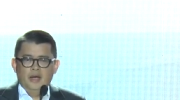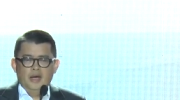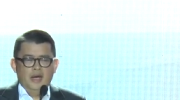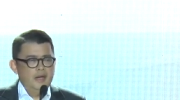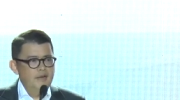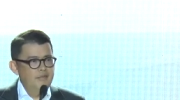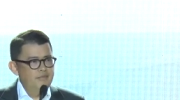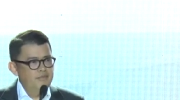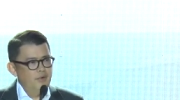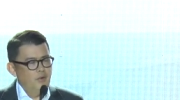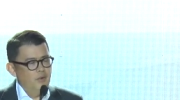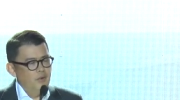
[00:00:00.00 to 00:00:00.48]

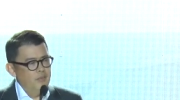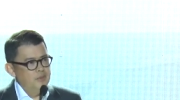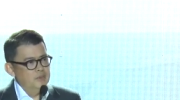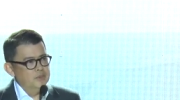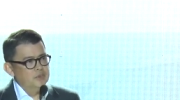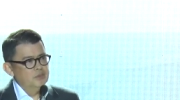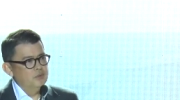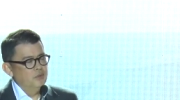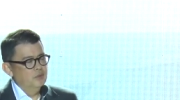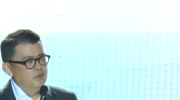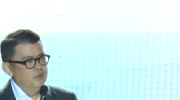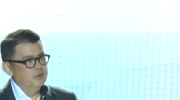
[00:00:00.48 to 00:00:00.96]
I've
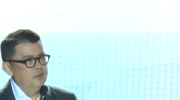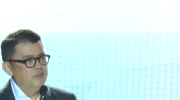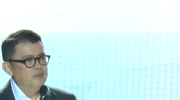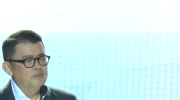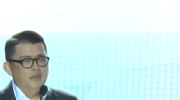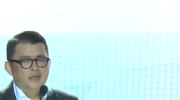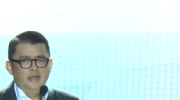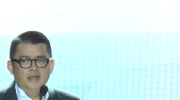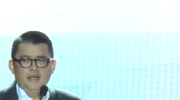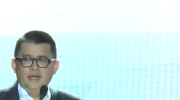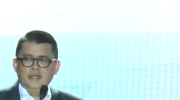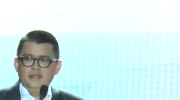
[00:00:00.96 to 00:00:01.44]
always told
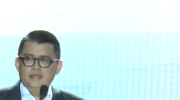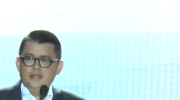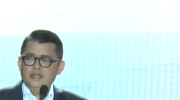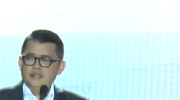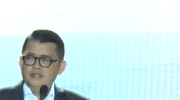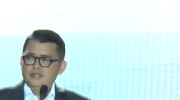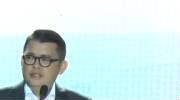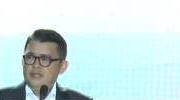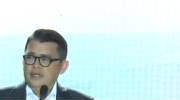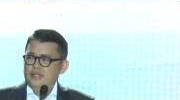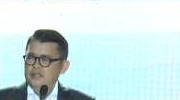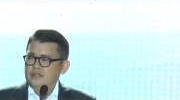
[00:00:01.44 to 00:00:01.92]
them, let
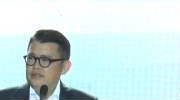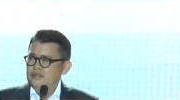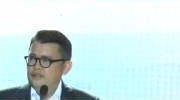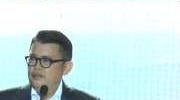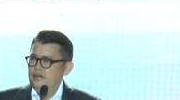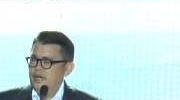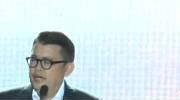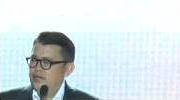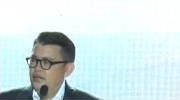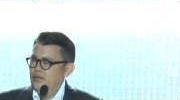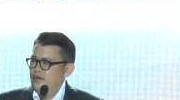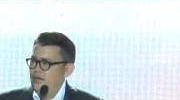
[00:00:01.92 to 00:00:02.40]
us
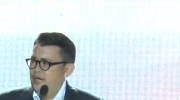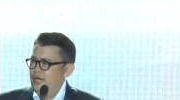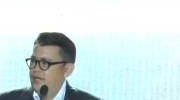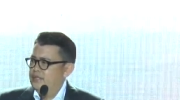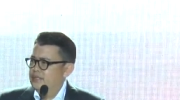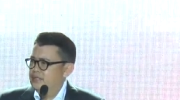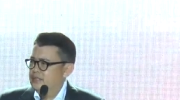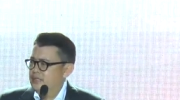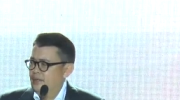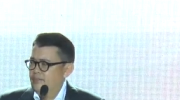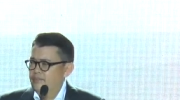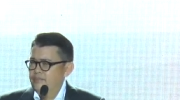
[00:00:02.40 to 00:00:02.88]
not
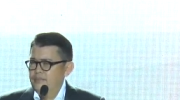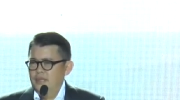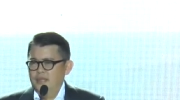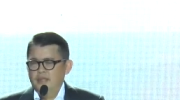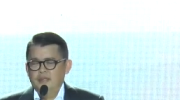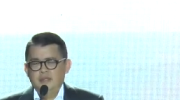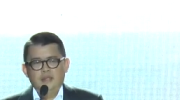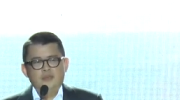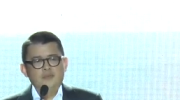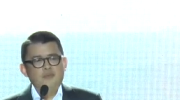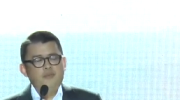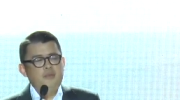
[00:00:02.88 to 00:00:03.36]
regulate
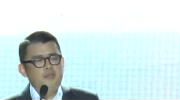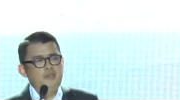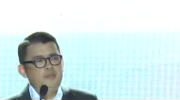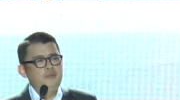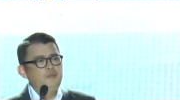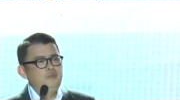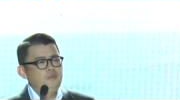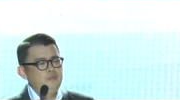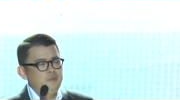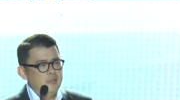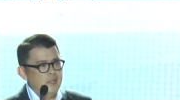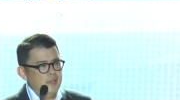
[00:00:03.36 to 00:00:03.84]
something that we
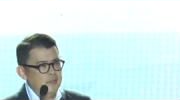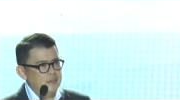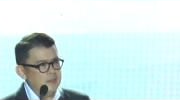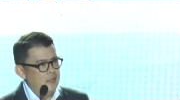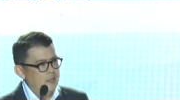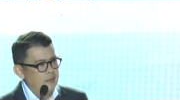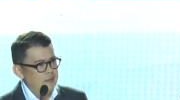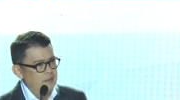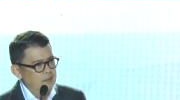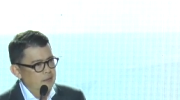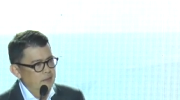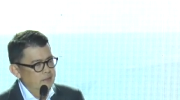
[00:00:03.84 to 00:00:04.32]
do
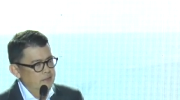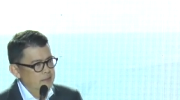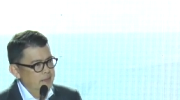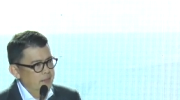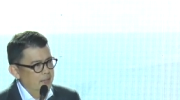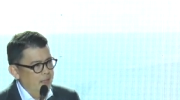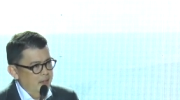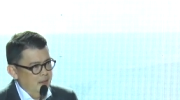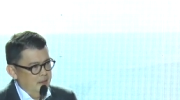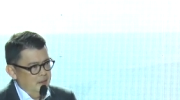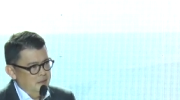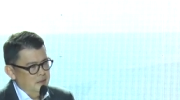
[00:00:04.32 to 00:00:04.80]
not
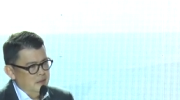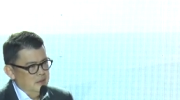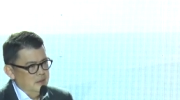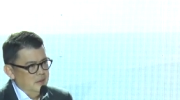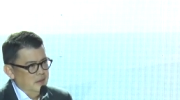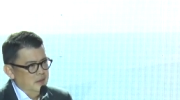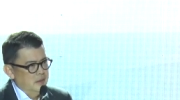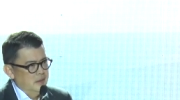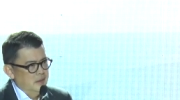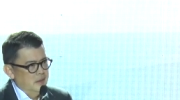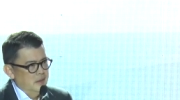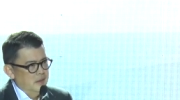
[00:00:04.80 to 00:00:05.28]
understand.
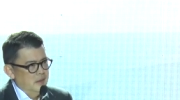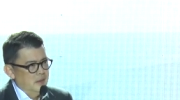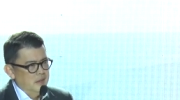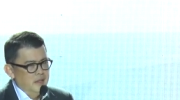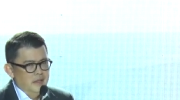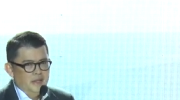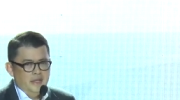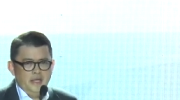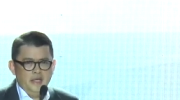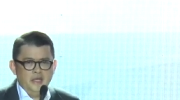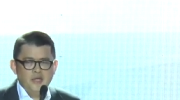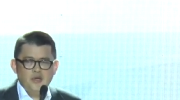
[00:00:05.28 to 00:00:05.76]

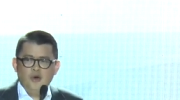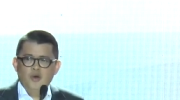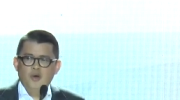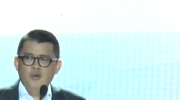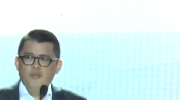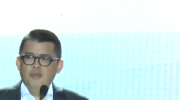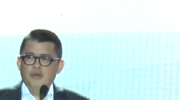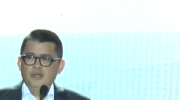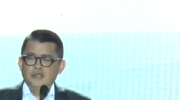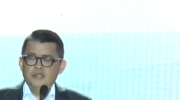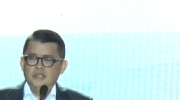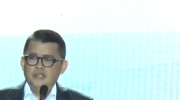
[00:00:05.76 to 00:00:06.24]

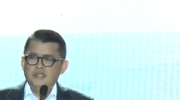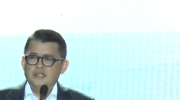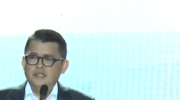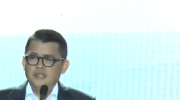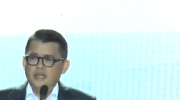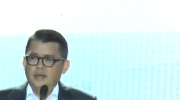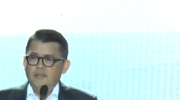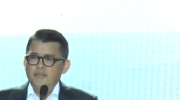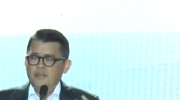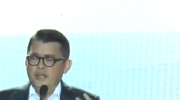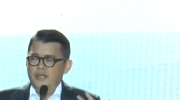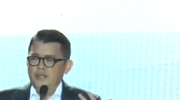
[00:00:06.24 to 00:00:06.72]
E-commerce is
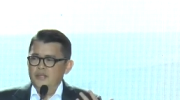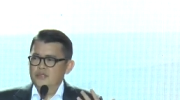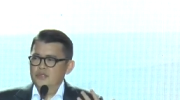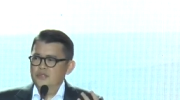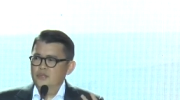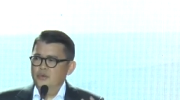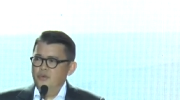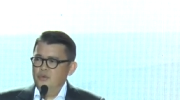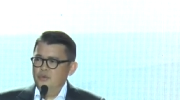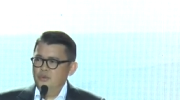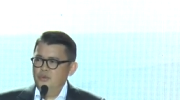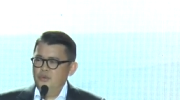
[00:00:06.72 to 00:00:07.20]
something
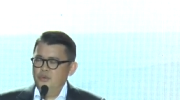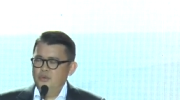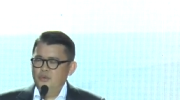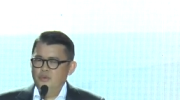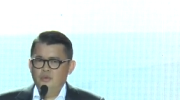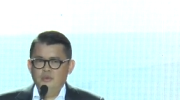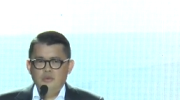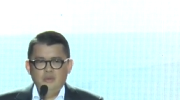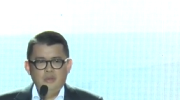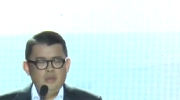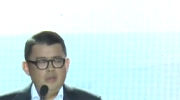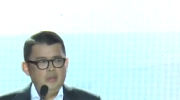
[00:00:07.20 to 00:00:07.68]
so
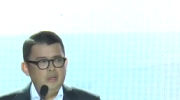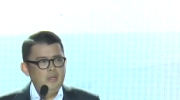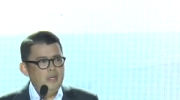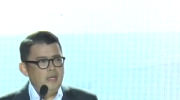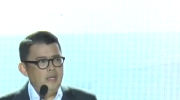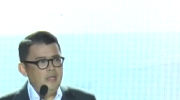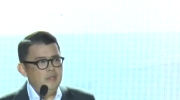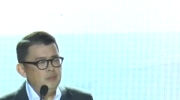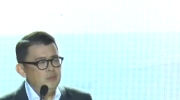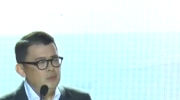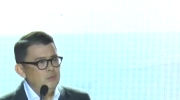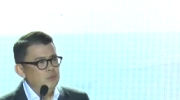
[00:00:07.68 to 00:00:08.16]
new
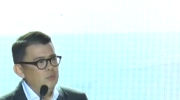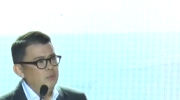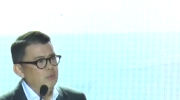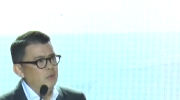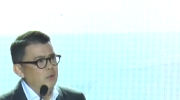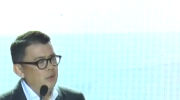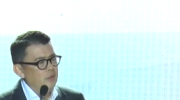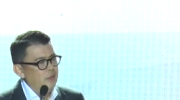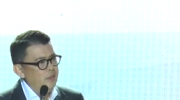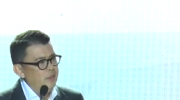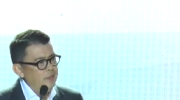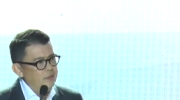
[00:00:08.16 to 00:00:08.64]
and too
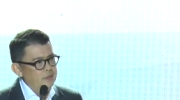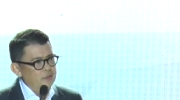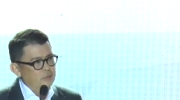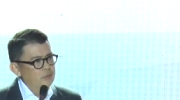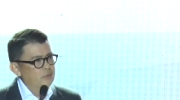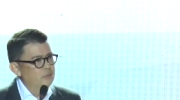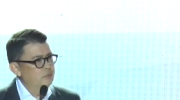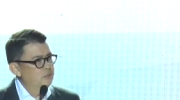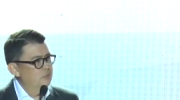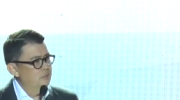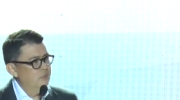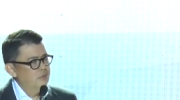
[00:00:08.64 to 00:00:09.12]
early
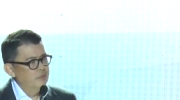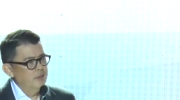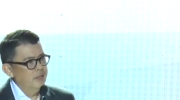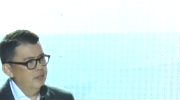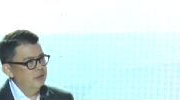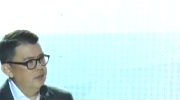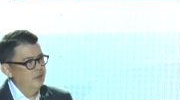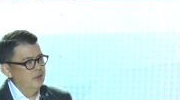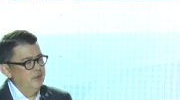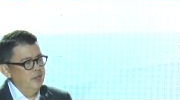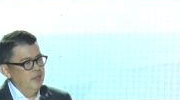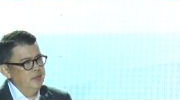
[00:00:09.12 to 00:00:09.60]
to
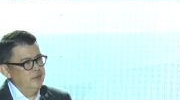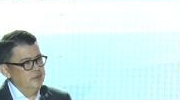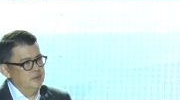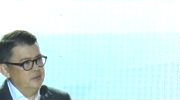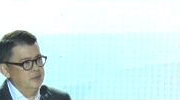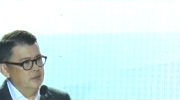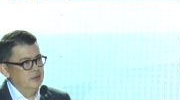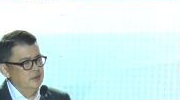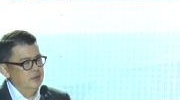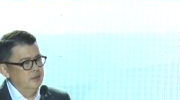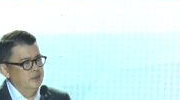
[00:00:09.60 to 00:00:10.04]
regulate.